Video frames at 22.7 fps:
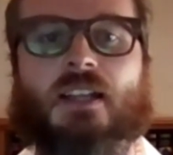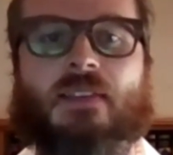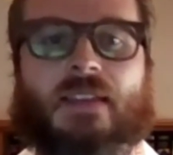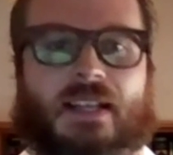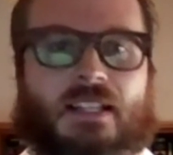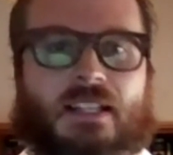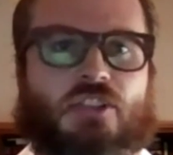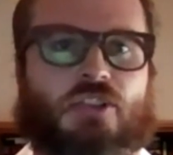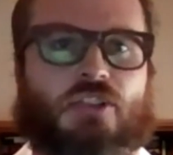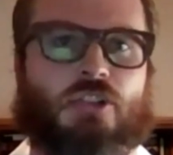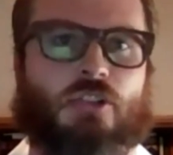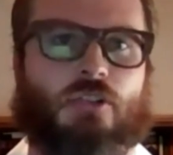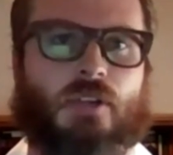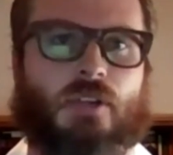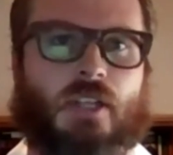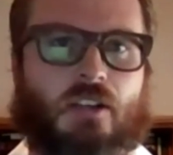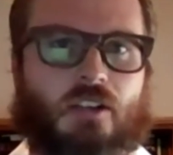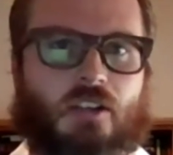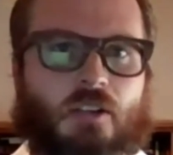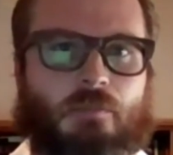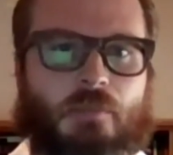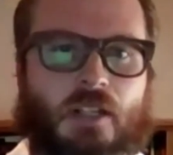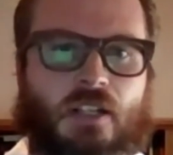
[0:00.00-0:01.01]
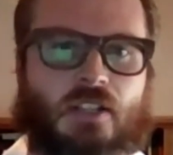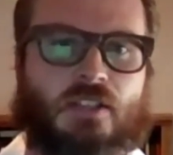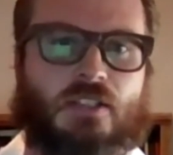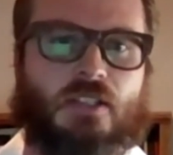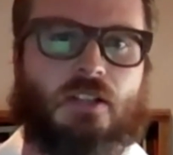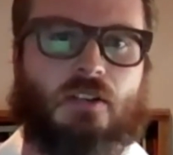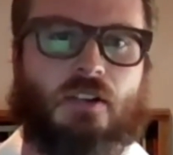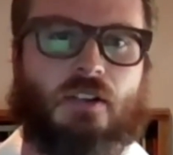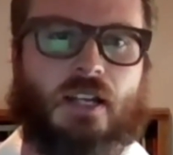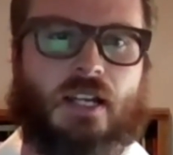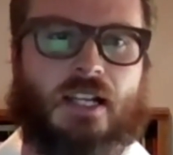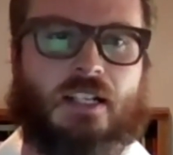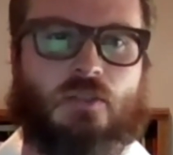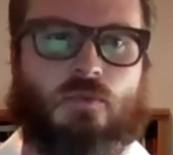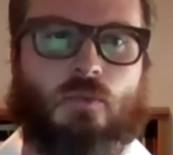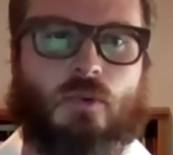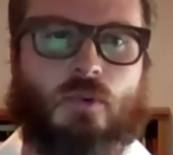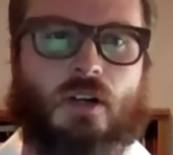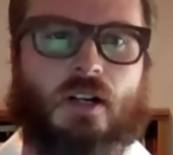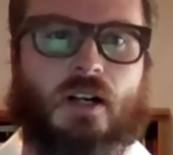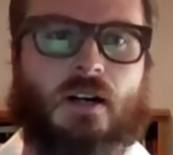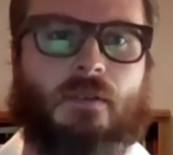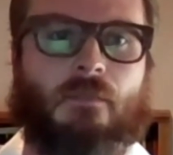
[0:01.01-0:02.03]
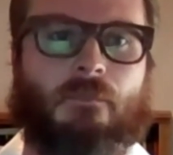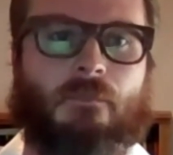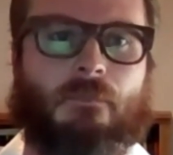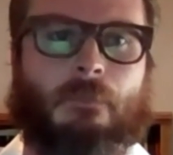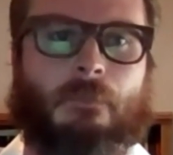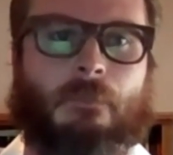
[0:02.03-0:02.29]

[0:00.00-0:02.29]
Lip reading: and that's true here in Minnesota as well.